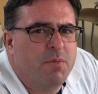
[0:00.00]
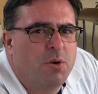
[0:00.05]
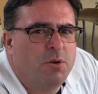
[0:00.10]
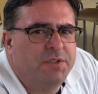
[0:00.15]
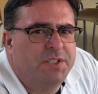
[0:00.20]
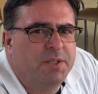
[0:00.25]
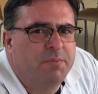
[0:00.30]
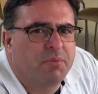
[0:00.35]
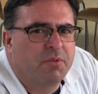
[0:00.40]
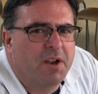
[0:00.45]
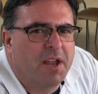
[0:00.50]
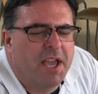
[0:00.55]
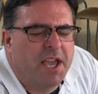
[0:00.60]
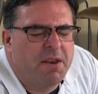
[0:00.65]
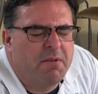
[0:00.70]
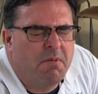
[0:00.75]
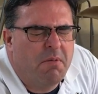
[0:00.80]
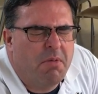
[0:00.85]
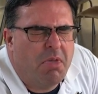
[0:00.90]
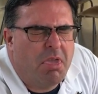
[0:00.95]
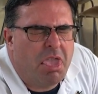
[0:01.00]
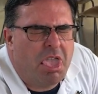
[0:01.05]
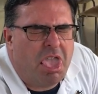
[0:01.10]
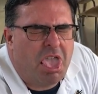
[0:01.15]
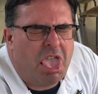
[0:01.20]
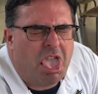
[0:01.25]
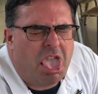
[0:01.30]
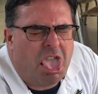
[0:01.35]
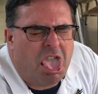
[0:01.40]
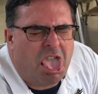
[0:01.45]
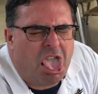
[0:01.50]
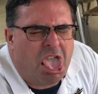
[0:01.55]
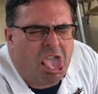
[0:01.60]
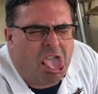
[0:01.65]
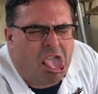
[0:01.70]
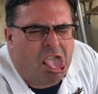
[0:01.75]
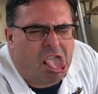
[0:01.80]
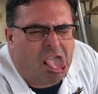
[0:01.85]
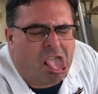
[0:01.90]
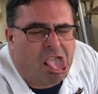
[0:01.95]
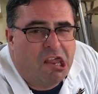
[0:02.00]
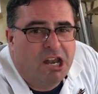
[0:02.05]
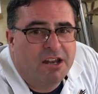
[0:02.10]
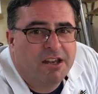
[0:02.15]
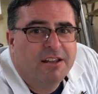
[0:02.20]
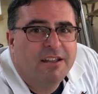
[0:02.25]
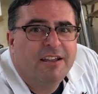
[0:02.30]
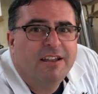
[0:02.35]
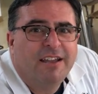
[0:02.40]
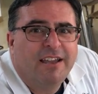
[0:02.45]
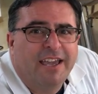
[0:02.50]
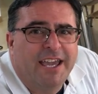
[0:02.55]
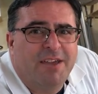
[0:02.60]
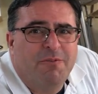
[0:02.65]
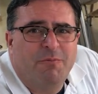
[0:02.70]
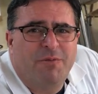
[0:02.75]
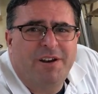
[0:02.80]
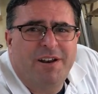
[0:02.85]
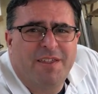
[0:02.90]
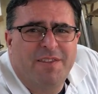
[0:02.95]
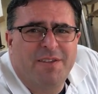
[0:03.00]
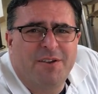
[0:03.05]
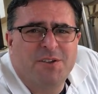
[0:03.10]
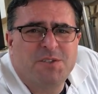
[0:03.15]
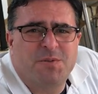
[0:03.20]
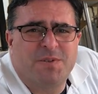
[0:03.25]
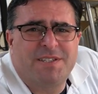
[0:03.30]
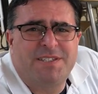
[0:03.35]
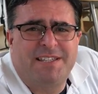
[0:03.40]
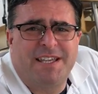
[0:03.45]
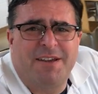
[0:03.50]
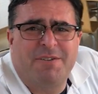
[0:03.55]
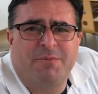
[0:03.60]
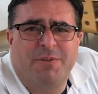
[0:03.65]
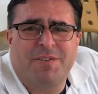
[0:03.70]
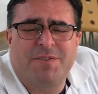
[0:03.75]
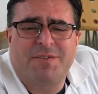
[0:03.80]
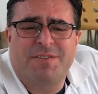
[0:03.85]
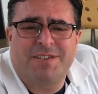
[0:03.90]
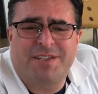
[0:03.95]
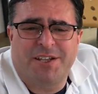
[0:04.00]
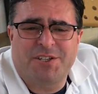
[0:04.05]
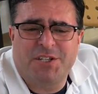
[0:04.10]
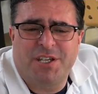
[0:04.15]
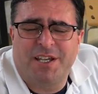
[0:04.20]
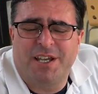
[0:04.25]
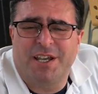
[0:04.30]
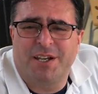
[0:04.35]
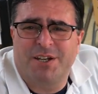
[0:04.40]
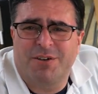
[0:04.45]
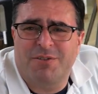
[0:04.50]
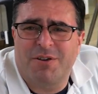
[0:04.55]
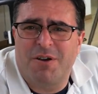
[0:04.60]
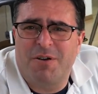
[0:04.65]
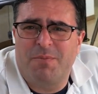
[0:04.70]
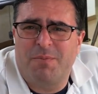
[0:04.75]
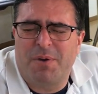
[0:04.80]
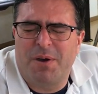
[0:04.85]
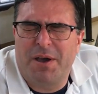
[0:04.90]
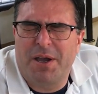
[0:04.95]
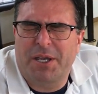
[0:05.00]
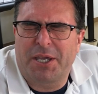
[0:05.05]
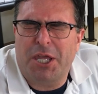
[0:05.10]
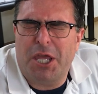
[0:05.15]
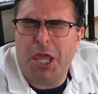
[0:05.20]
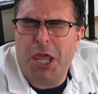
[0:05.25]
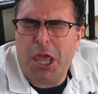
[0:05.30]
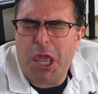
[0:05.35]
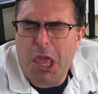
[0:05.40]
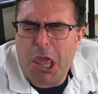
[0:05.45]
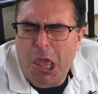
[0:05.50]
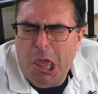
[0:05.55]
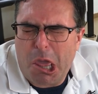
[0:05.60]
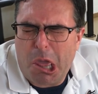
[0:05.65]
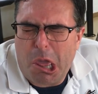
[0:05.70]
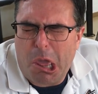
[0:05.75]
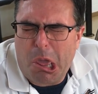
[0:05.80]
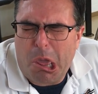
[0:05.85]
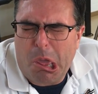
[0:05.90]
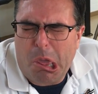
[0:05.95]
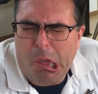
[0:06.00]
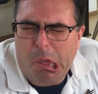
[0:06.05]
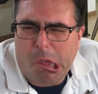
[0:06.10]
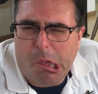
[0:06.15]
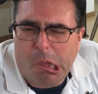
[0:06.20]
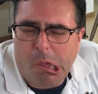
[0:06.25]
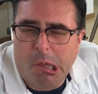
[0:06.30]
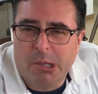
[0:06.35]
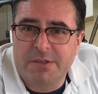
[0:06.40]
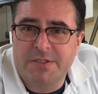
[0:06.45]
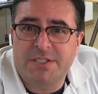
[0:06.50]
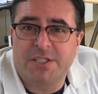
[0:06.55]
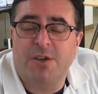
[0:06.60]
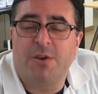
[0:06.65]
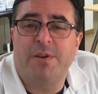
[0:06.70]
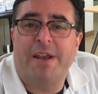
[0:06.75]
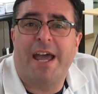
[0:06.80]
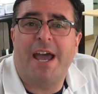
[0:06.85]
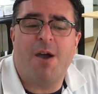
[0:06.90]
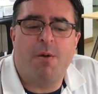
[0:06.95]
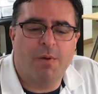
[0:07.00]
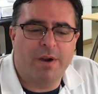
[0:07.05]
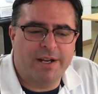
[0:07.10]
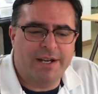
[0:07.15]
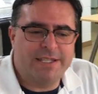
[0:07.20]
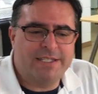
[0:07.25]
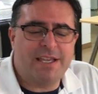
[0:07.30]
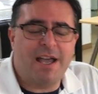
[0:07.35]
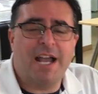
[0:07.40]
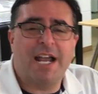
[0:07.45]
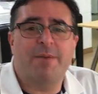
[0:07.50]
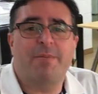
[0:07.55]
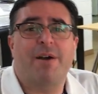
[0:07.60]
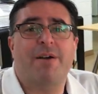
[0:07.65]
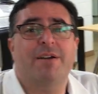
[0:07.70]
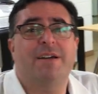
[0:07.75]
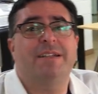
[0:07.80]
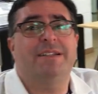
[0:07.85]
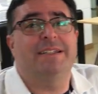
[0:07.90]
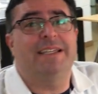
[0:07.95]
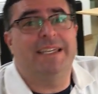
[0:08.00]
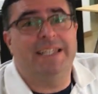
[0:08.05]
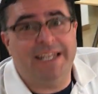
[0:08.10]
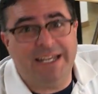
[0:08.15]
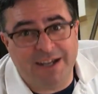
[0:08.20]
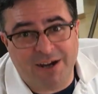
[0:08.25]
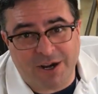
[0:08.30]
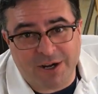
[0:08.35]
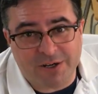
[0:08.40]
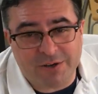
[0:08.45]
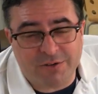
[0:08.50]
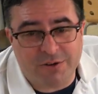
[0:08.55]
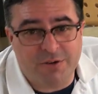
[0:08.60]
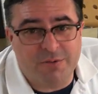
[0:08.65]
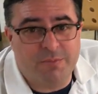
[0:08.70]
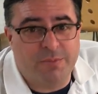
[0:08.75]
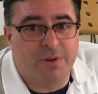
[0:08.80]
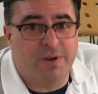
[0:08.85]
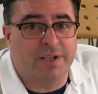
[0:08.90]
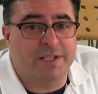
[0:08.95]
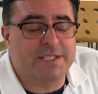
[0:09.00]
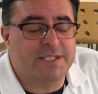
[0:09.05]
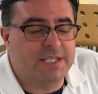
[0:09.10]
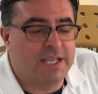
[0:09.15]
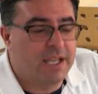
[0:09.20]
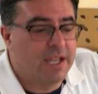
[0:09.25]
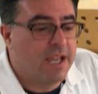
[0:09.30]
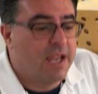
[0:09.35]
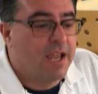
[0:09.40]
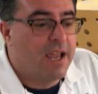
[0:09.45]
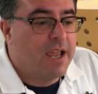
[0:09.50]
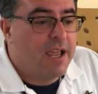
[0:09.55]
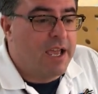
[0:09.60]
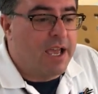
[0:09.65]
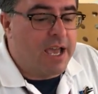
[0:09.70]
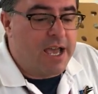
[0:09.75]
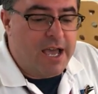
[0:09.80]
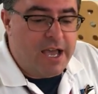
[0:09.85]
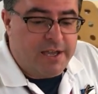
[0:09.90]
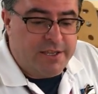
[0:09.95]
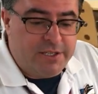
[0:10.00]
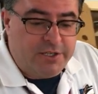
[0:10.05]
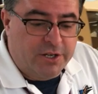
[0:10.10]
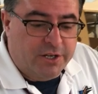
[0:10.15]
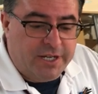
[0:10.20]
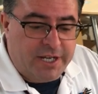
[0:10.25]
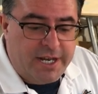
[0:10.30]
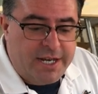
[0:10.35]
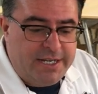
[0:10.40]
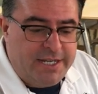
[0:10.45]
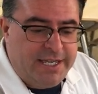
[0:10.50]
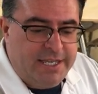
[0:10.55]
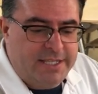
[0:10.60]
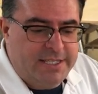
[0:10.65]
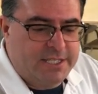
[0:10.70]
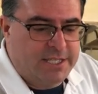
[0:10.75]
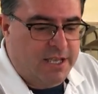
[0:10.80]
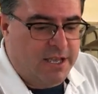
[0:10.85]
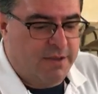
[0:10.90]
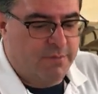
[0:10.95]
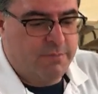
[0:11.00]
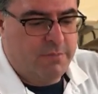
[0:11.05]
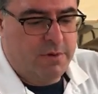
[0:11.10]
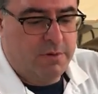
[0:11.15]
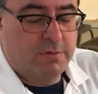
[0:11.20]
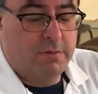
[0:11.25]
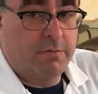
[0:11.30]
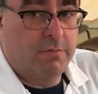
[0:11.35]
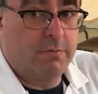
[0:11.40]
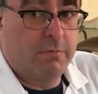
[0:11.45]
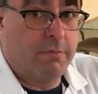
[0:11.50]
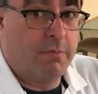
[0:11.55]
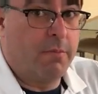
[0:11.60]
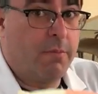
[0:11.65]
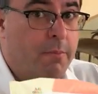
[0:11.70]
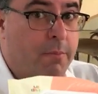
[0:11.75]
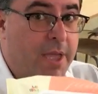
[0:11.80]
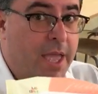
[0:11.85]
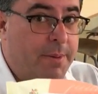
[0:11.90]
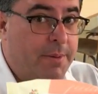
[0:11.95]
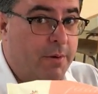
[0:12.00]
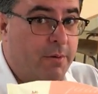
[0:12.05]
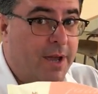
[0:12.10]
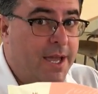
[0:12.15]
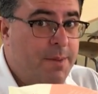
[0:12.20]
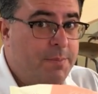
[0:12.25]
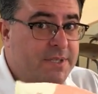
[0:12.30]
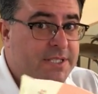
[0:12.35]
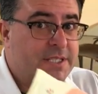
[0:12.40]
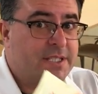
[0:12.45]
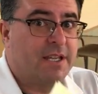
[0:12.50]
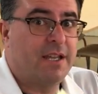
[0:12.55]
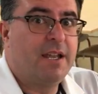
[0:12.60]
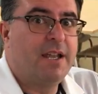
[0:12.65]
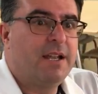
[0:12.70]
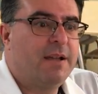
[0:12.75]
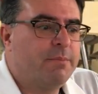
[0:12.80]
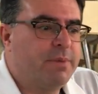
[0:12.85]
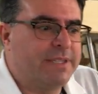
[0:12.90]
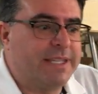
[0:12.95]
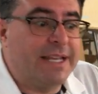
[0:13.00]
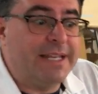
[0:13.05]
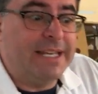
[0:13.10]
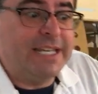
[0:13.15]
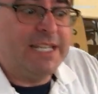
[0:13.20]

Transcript: moldy bread. Ew. And one of those was done with touching a Chromebook. Ew. So now we're going to talk about cleaning our Chromebooks. Uh, you're going to need some baby wipes, but they